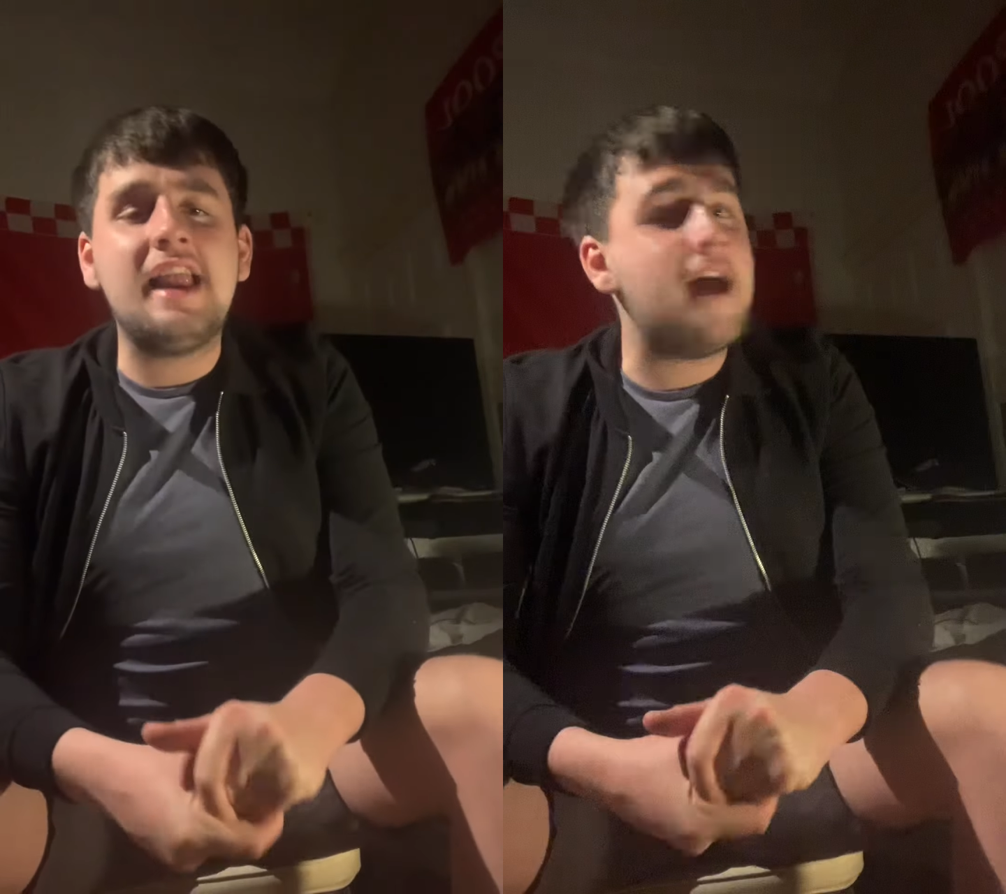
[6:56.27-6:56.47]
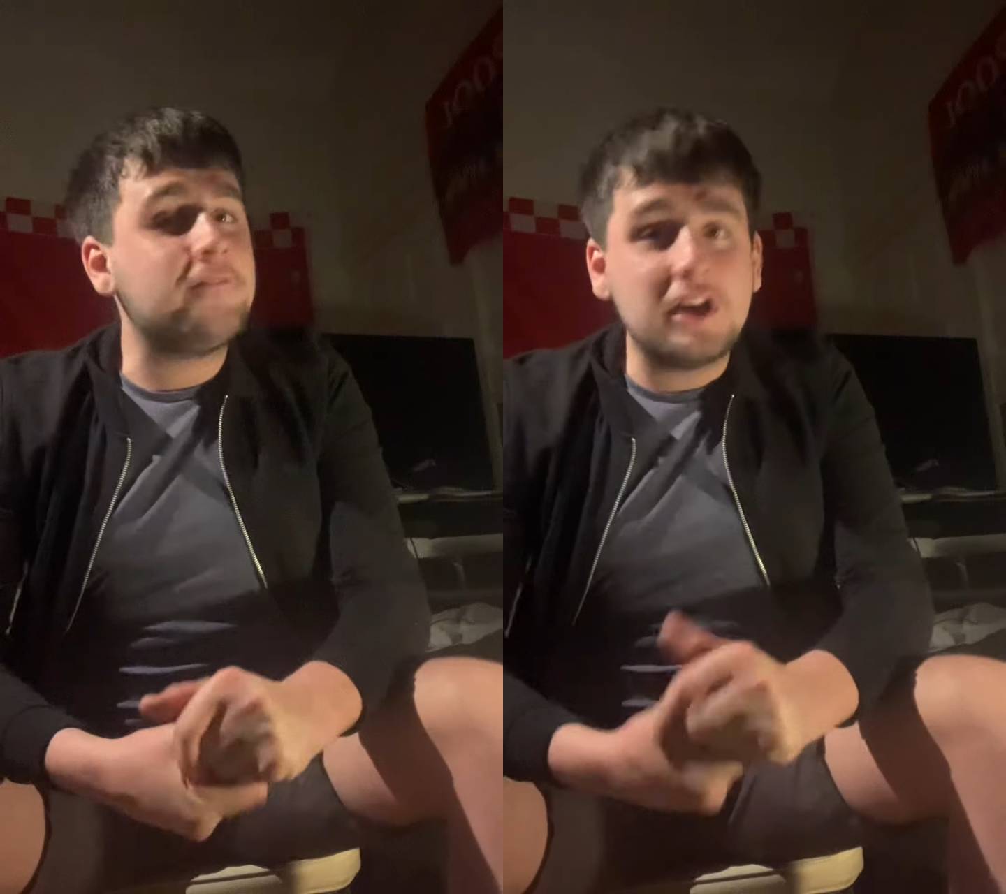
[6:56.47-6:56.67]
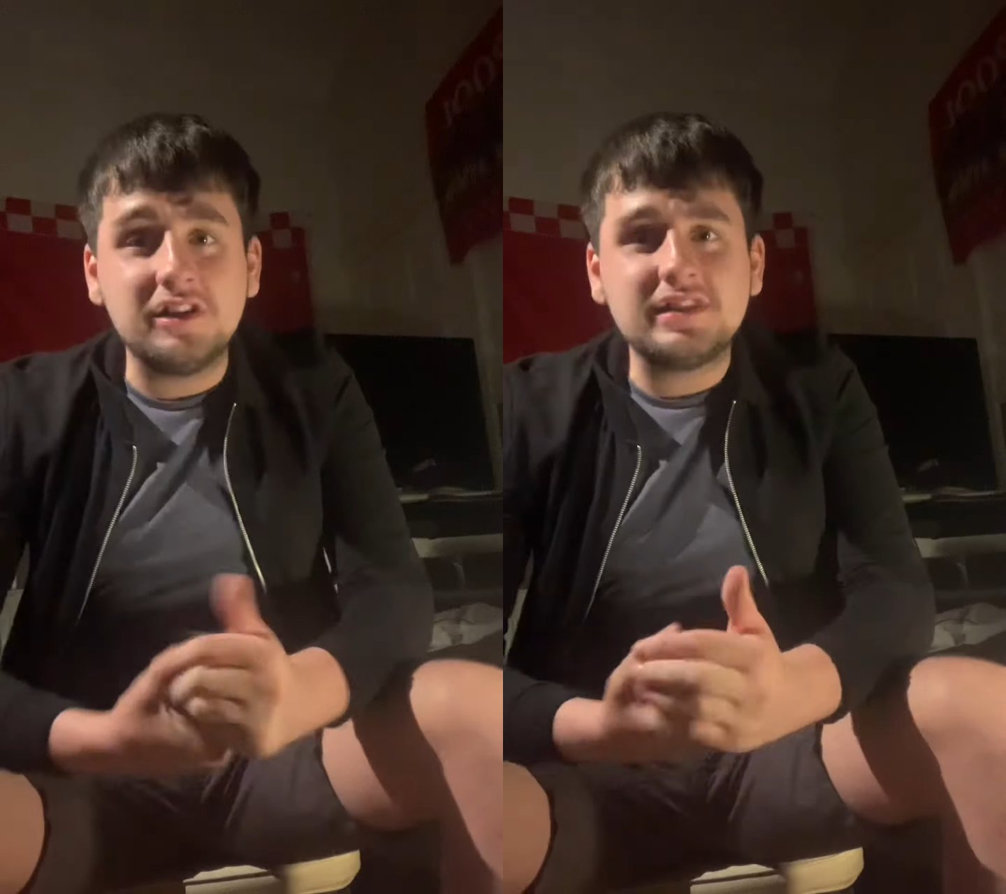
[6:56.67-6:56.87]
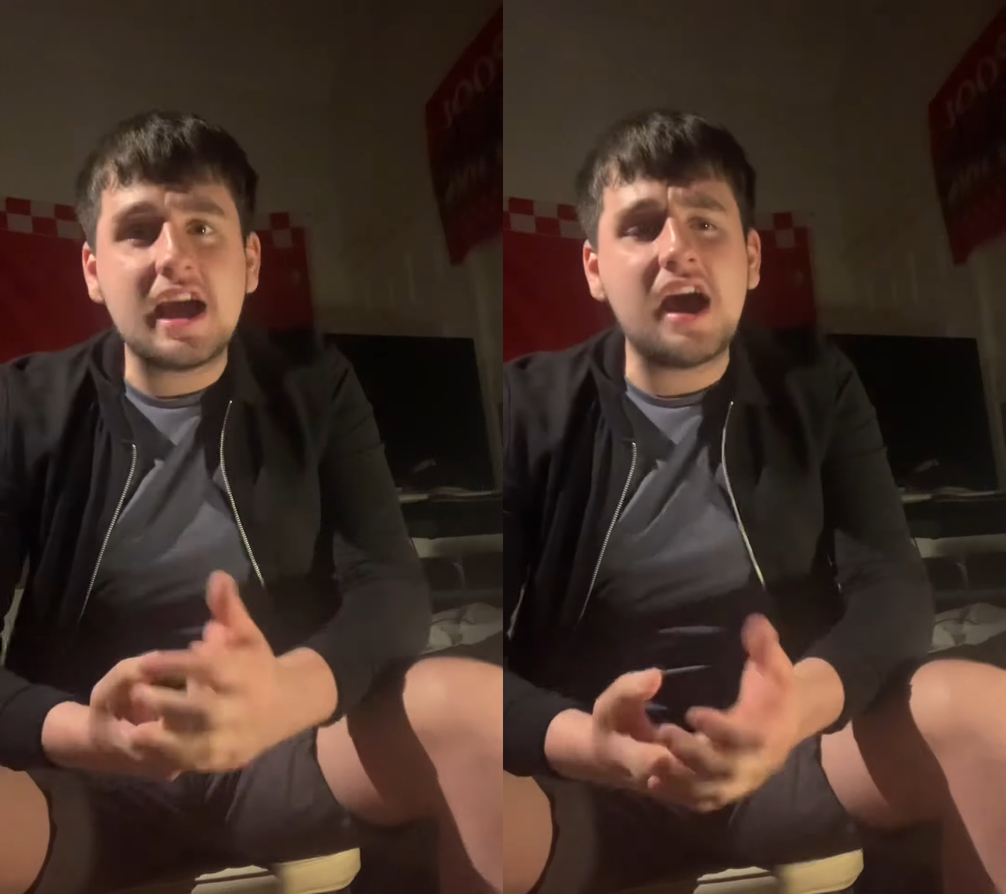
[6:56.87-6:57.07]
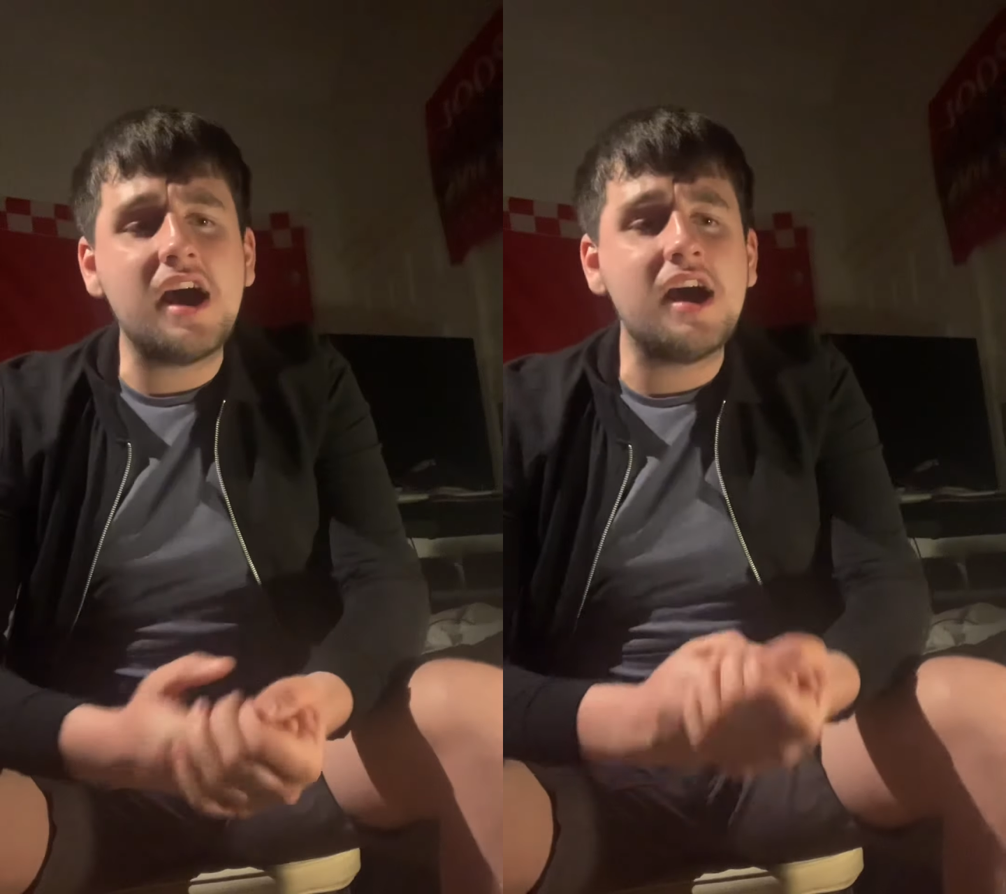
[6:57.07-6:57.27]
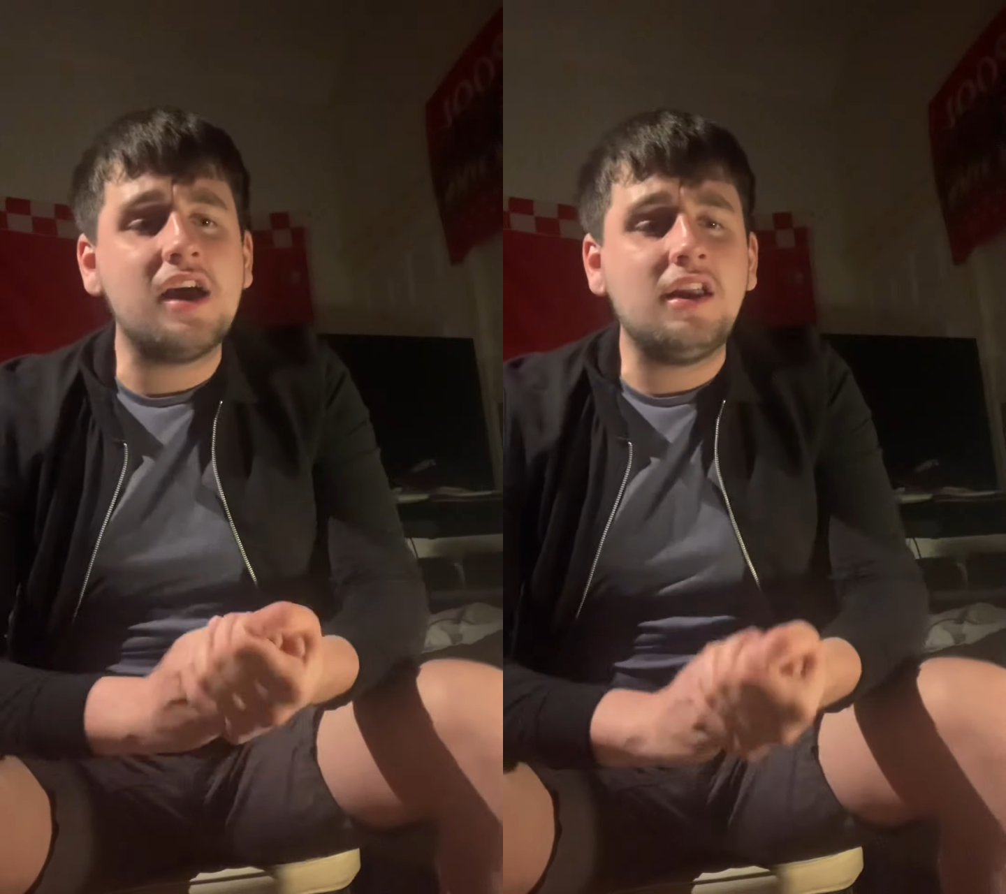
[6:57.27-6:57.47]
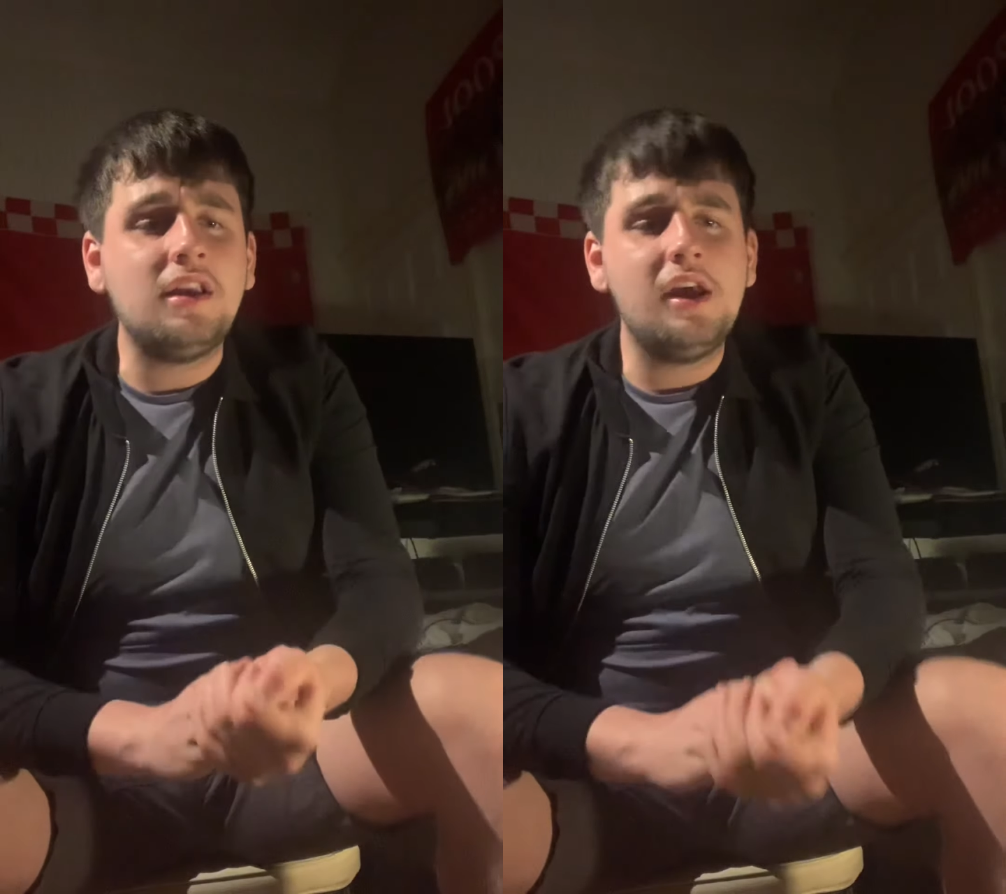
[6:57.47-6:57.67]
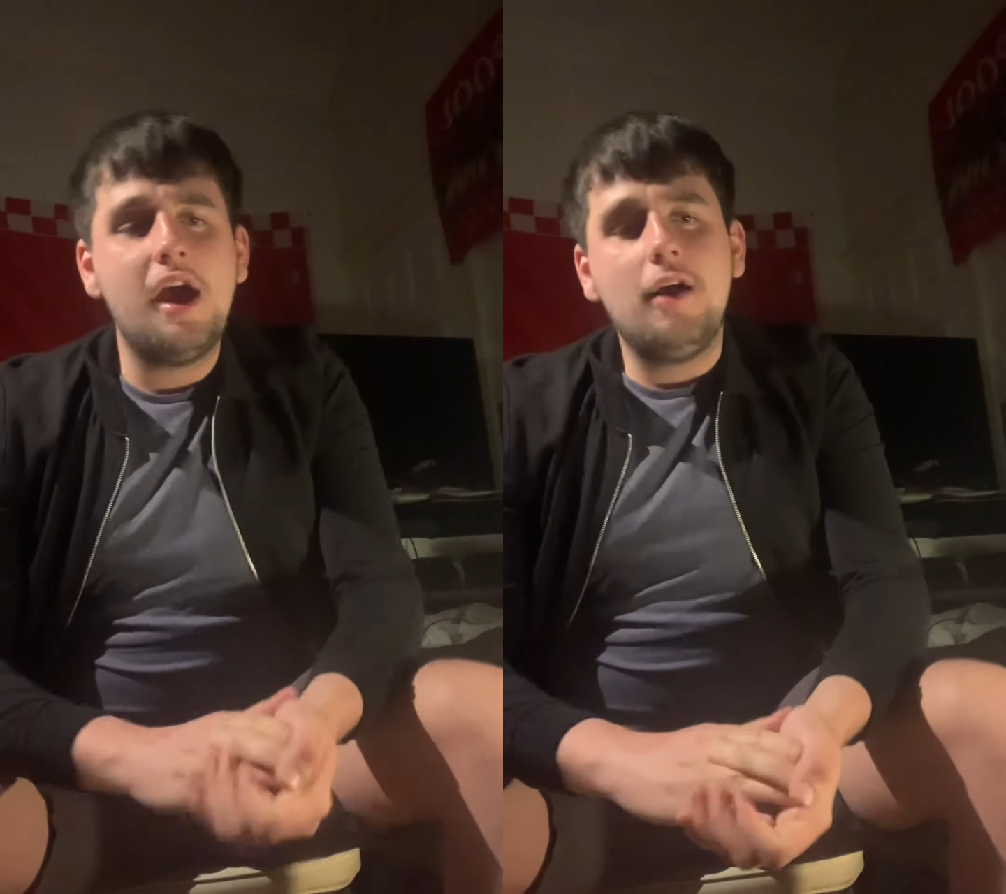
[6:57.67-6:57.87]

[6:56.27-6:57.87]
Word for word: life goes on.